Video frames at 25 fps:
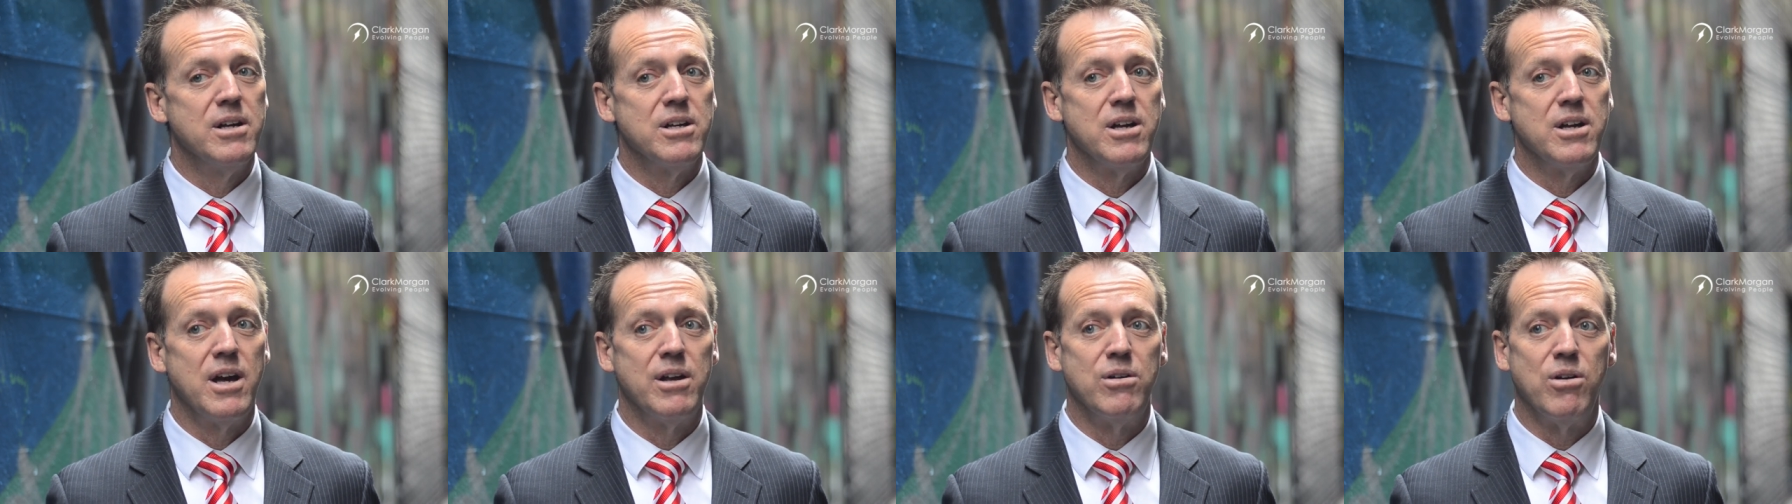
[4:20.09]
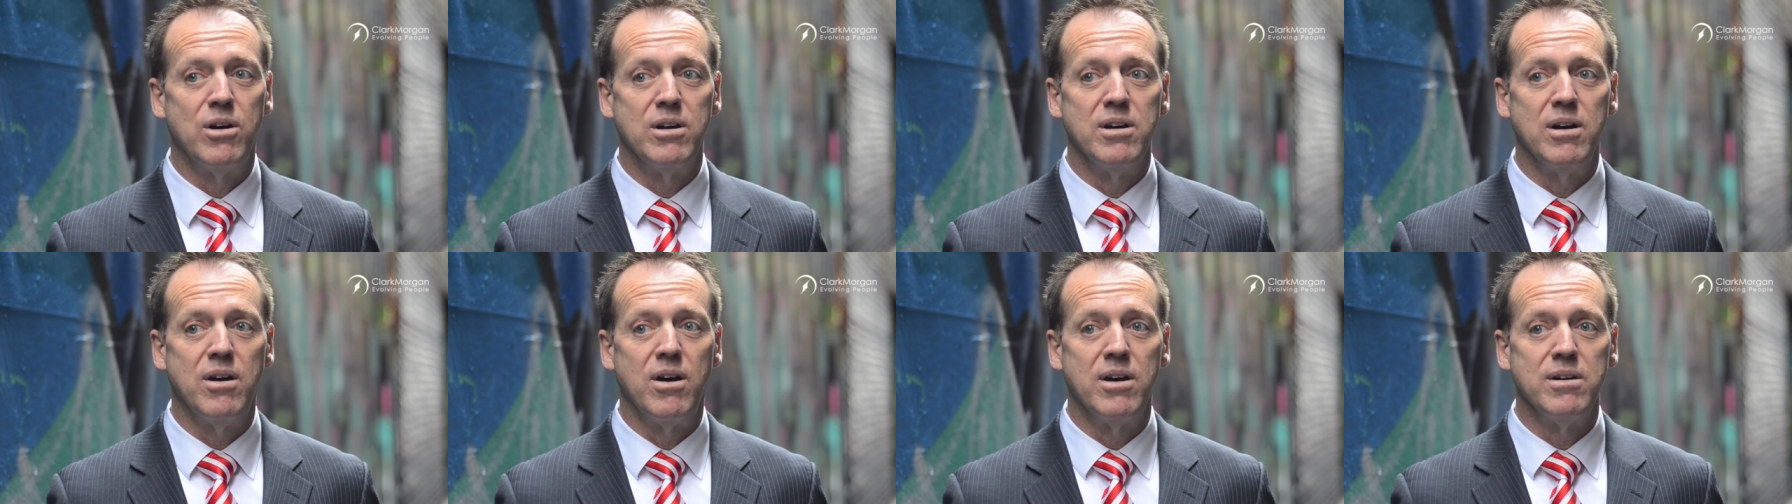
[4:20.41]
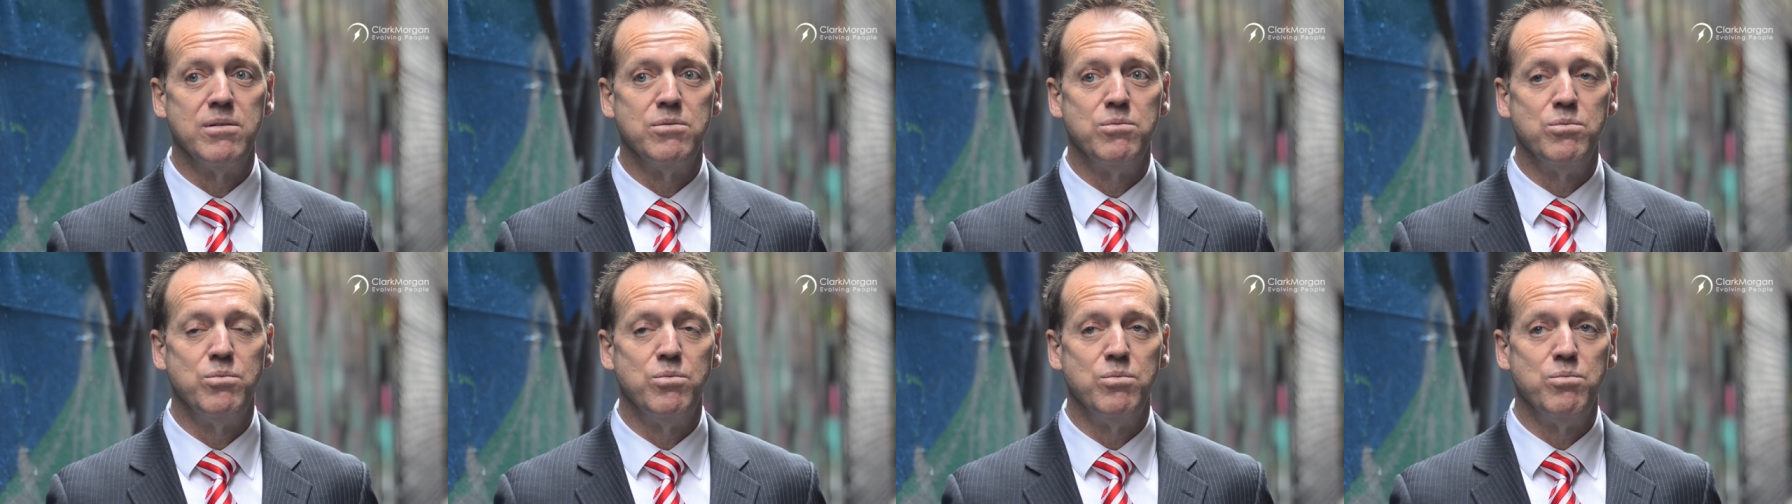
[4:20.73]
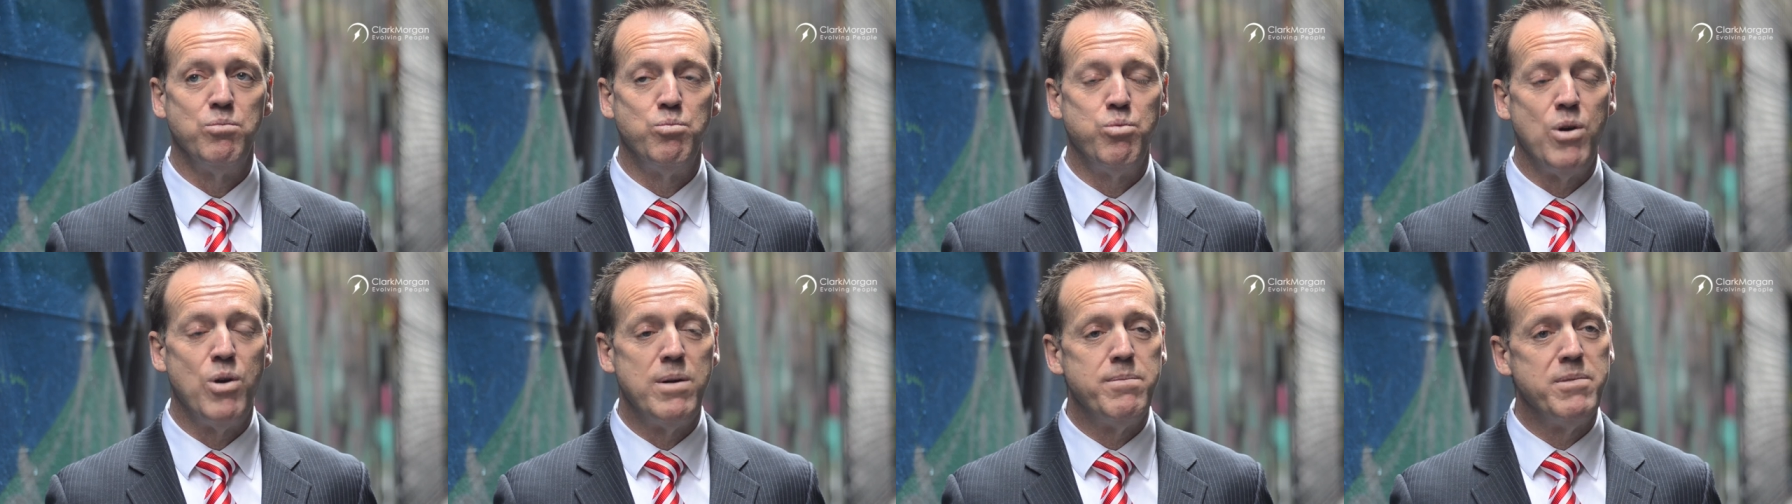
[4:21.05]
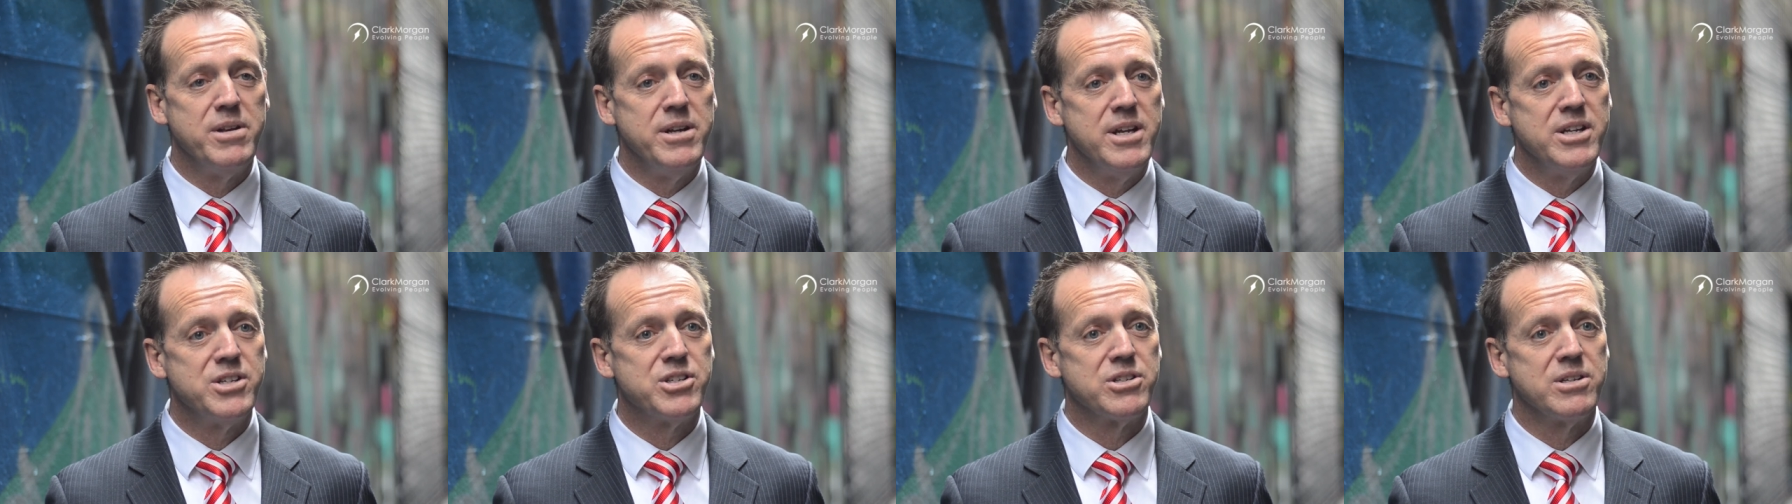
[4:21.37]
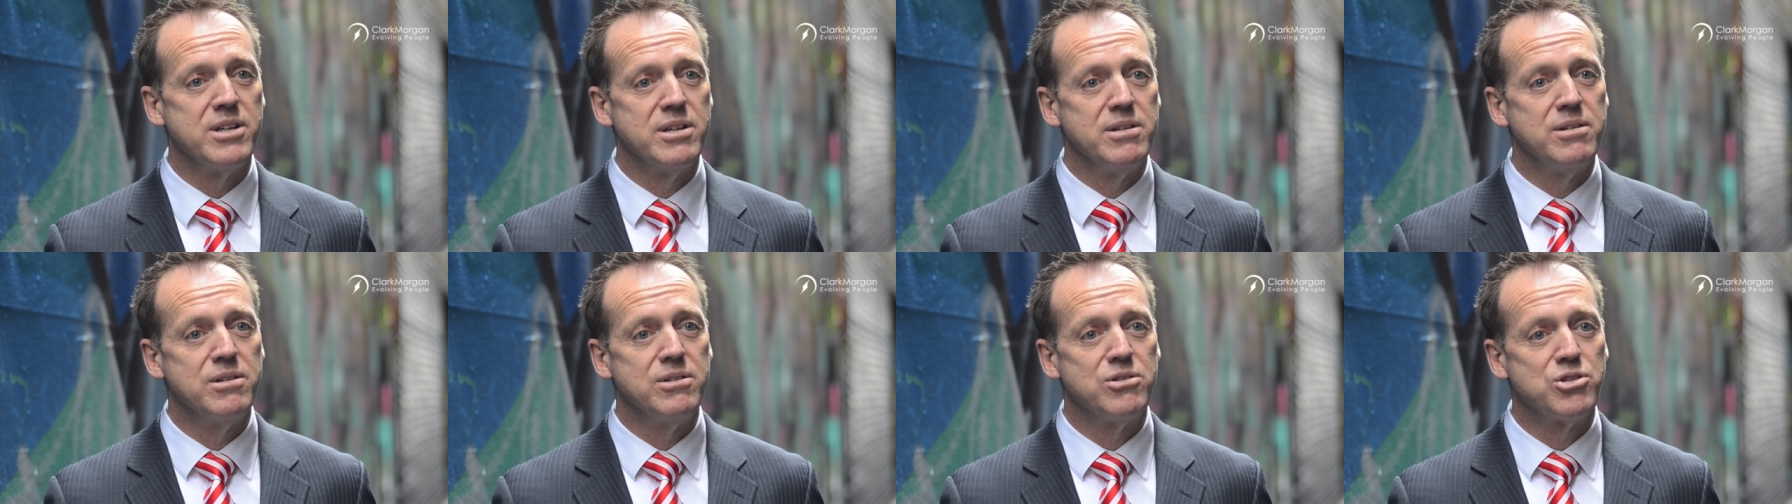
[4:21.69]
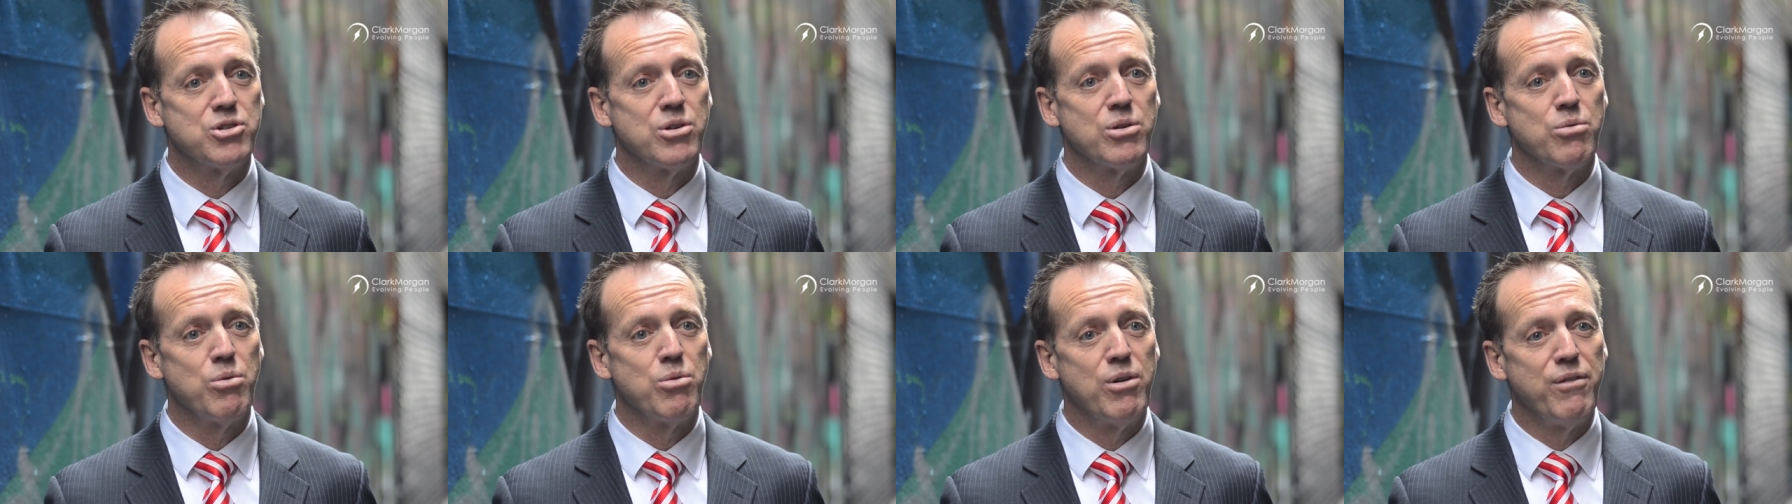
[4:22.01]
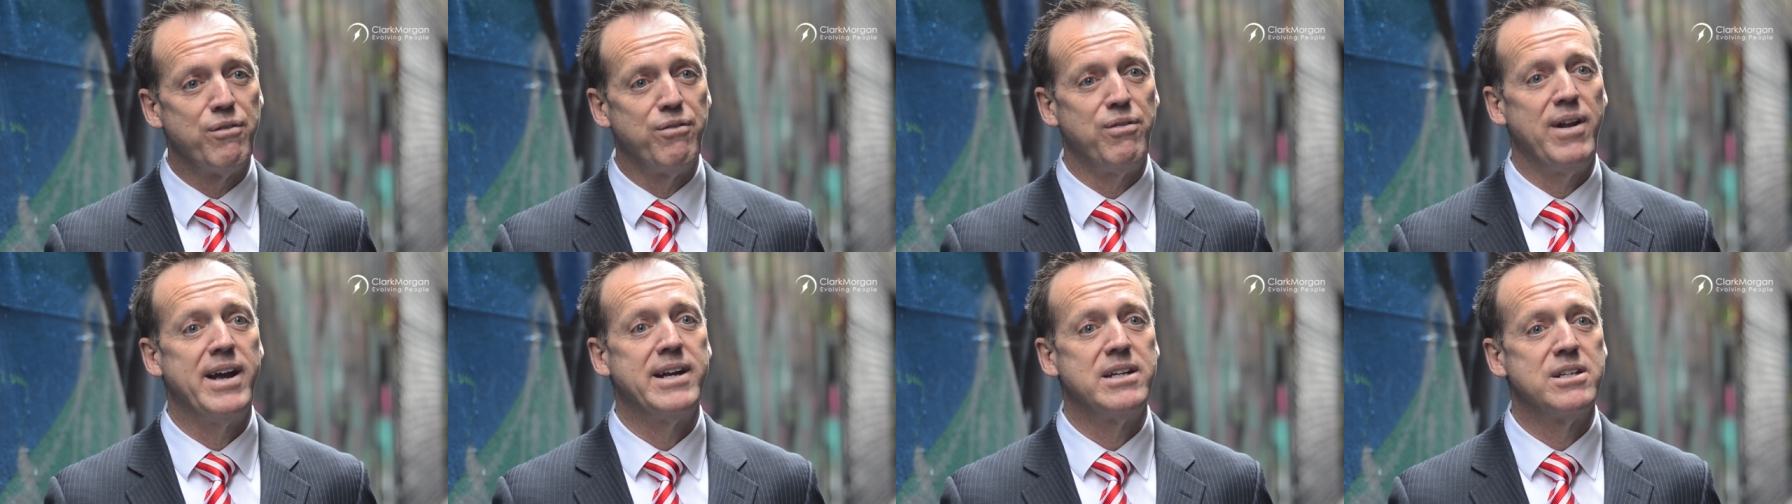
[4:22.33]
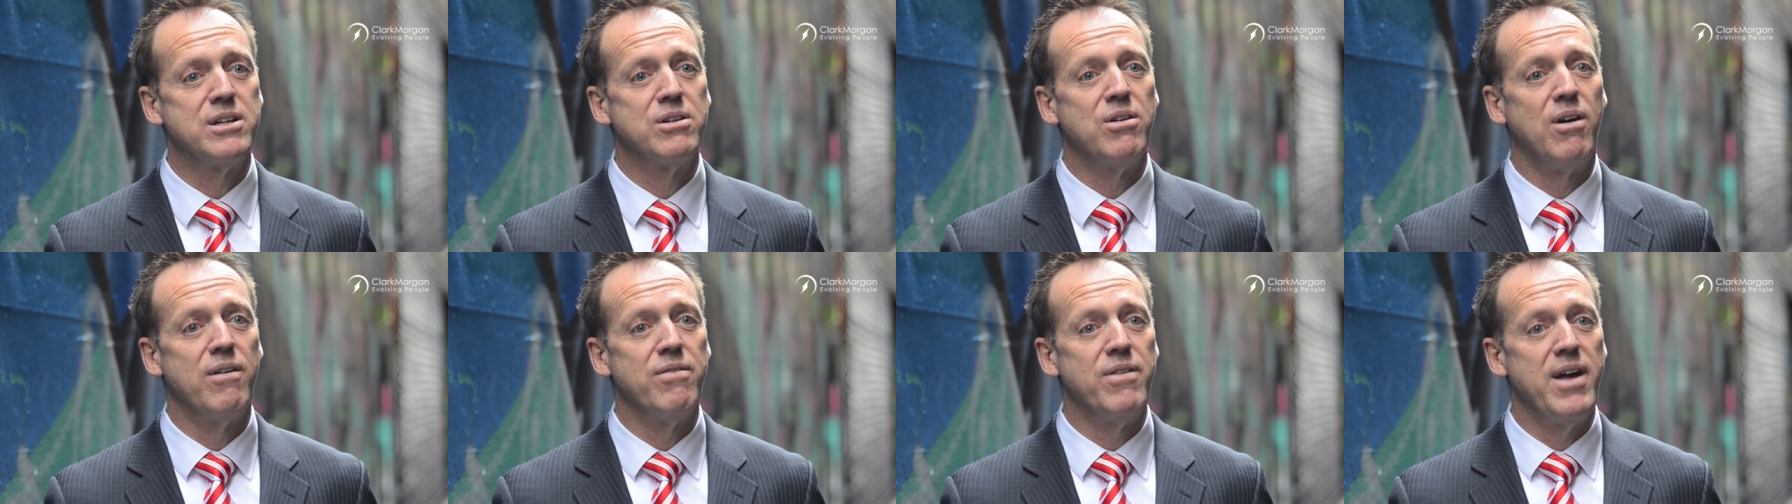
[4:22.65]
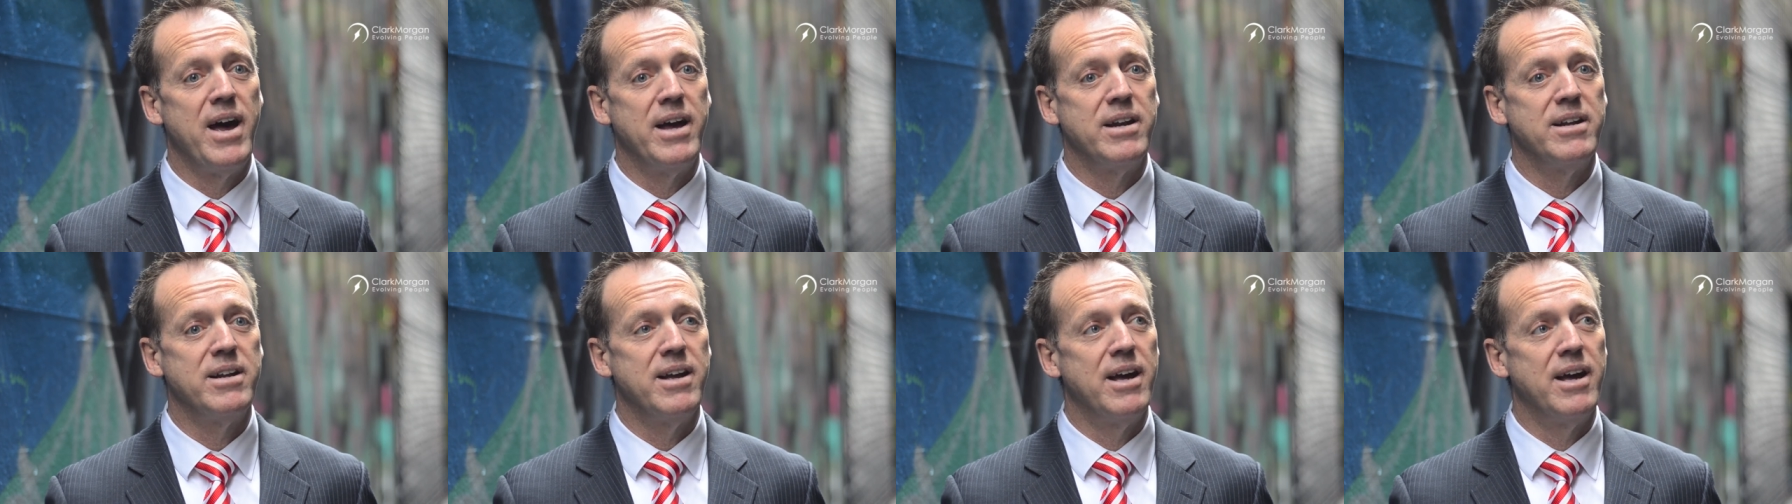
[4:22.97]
And I reminisced and sort of reflected on that,